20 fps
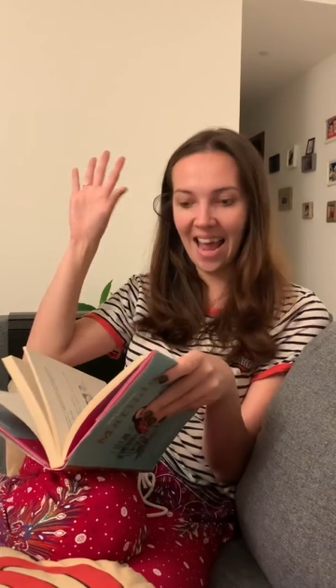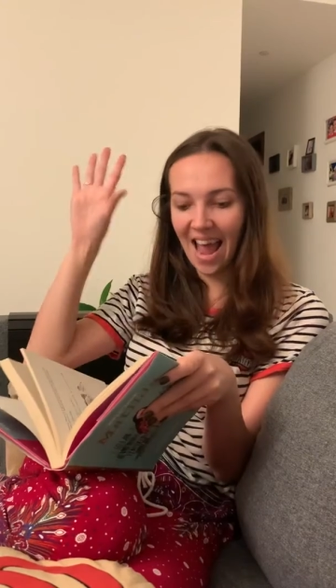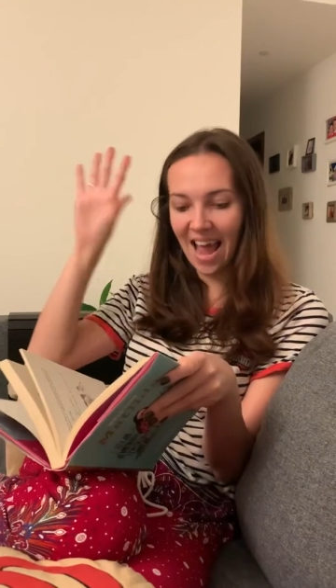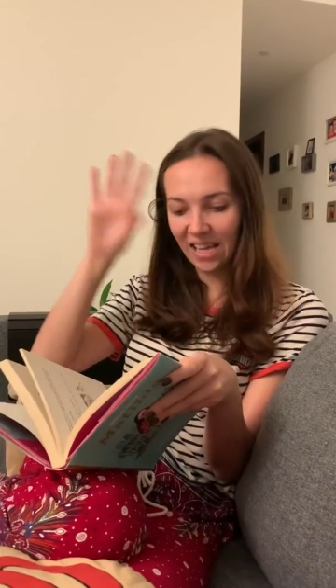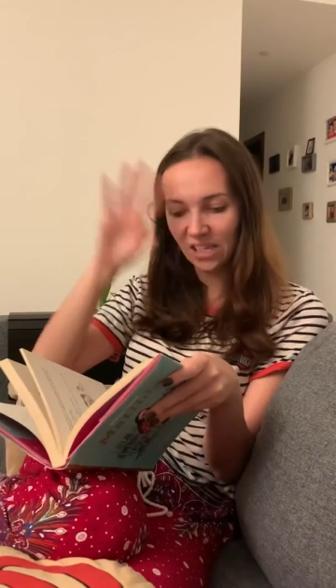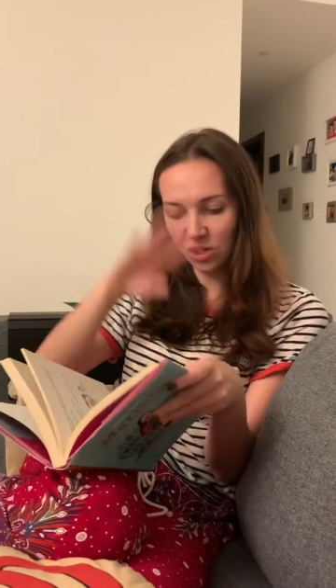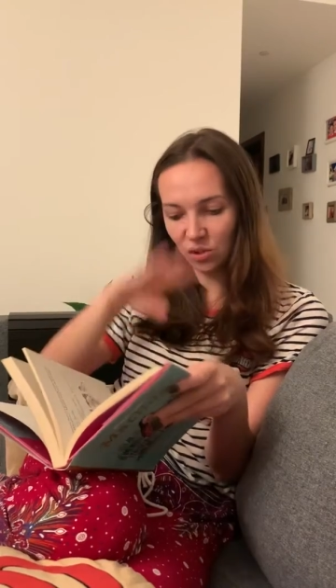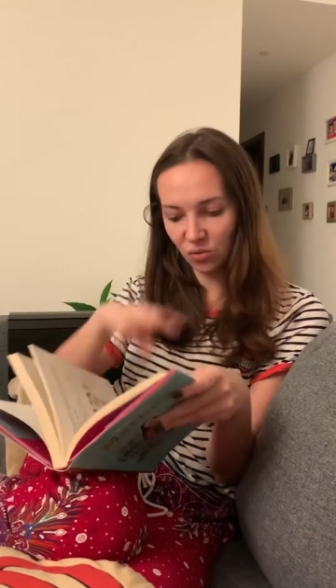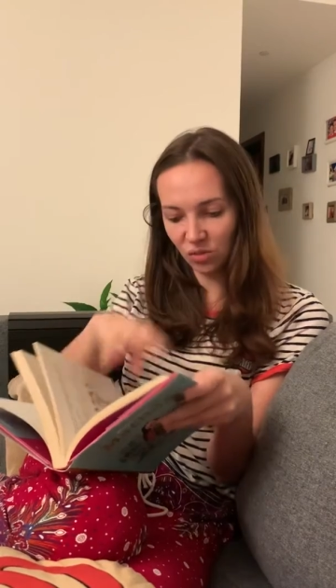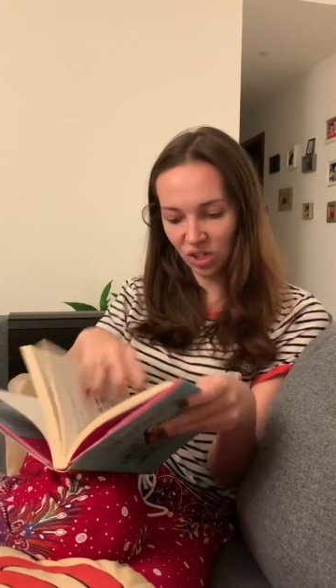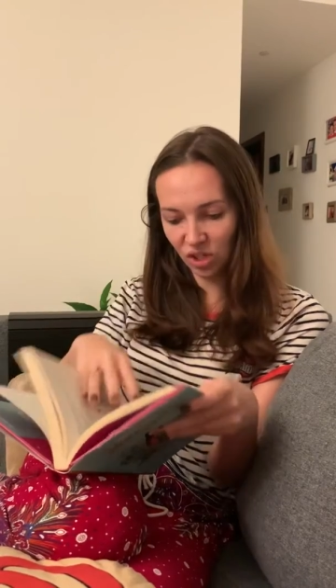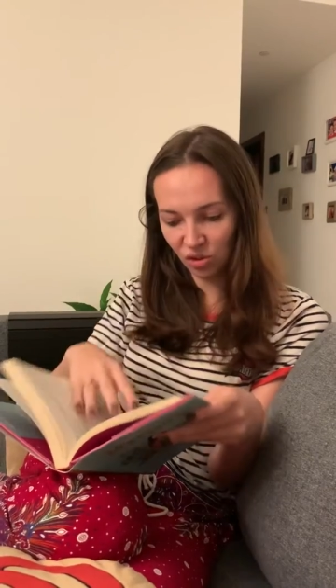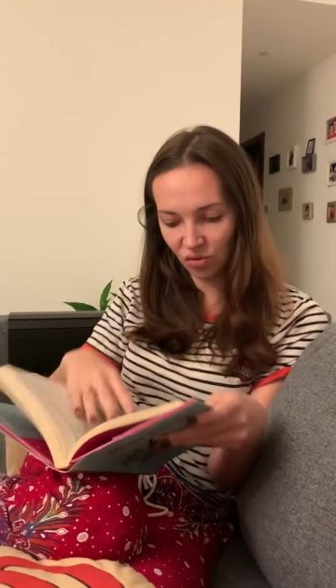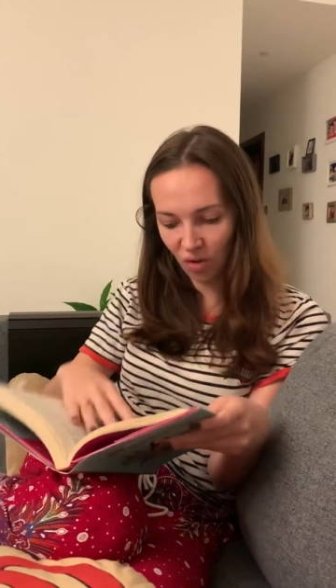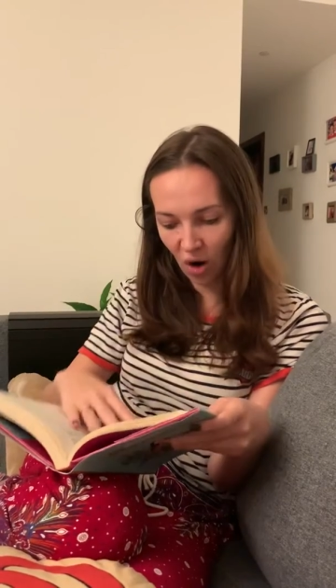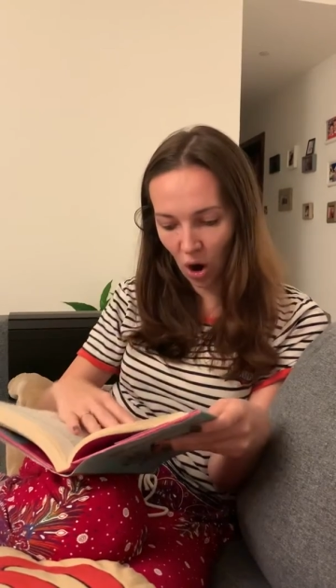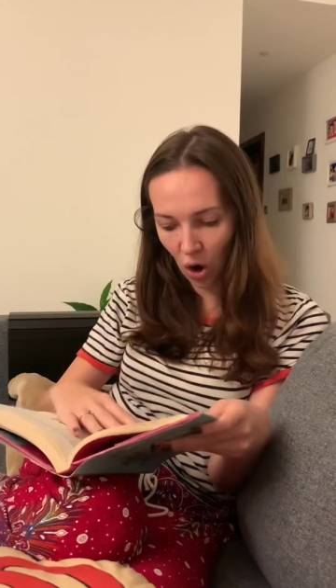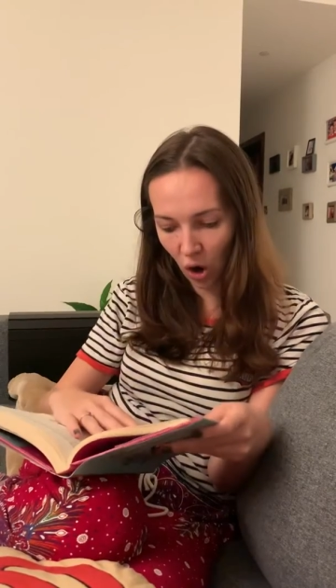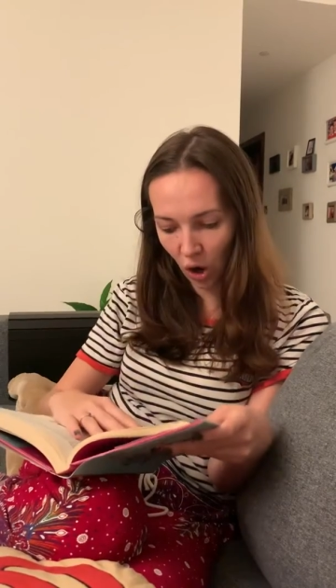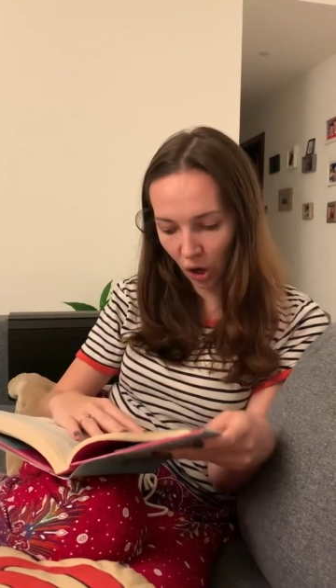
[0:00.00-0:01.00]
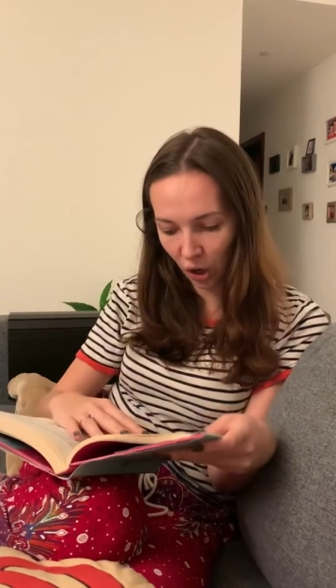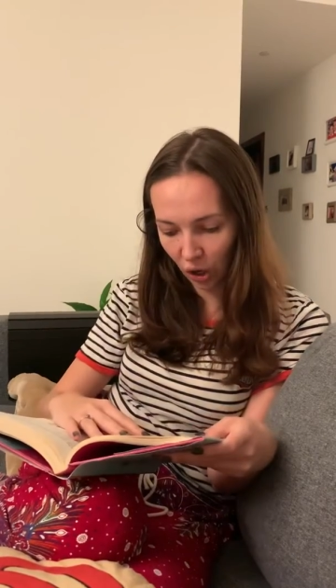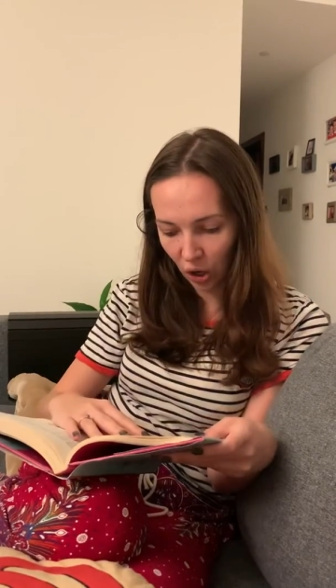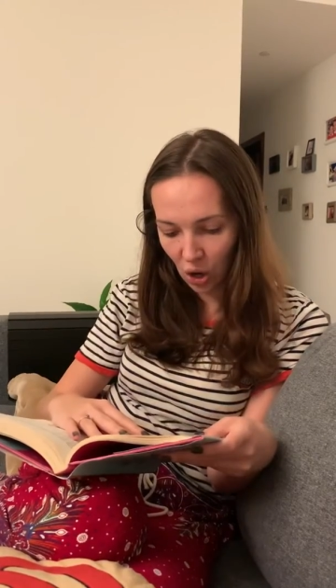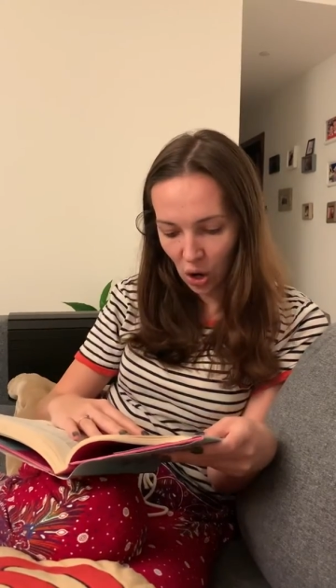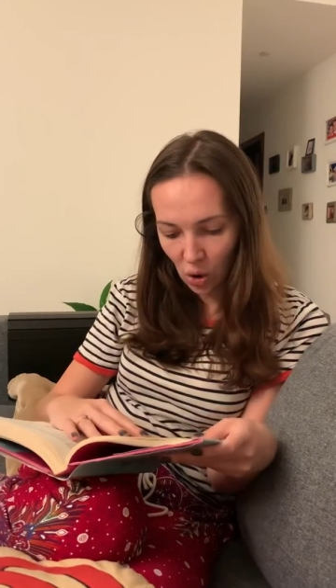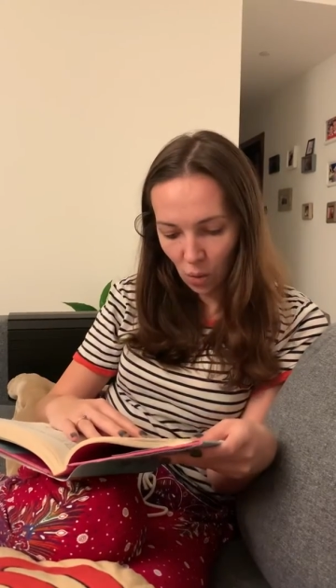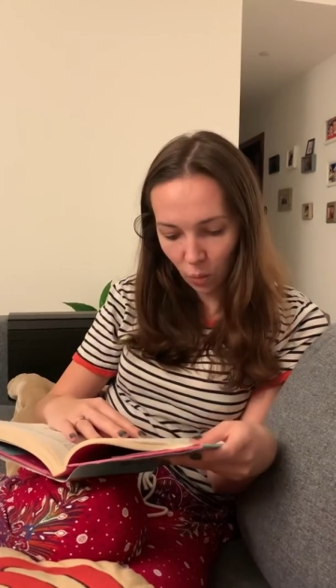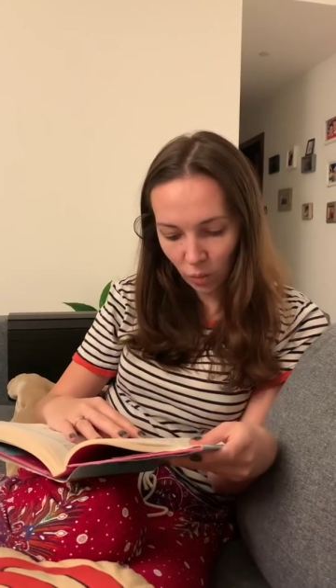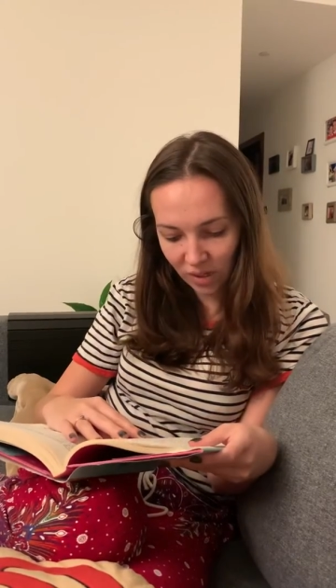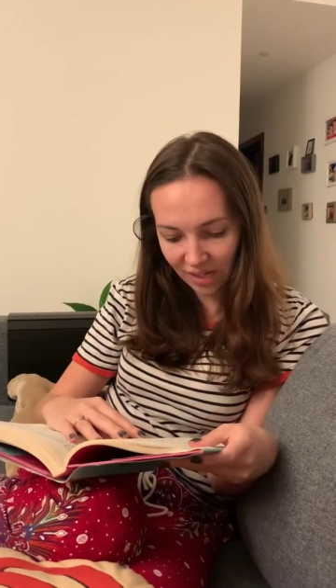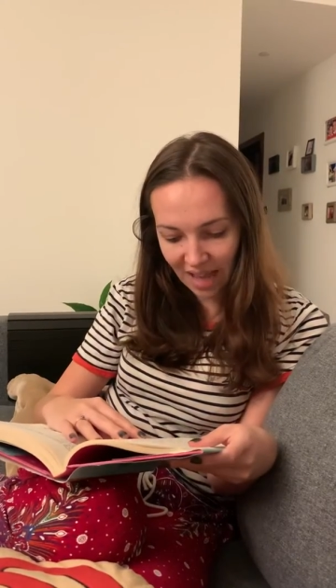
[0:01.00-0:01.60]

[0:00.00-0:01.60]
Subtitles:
Extra Strong was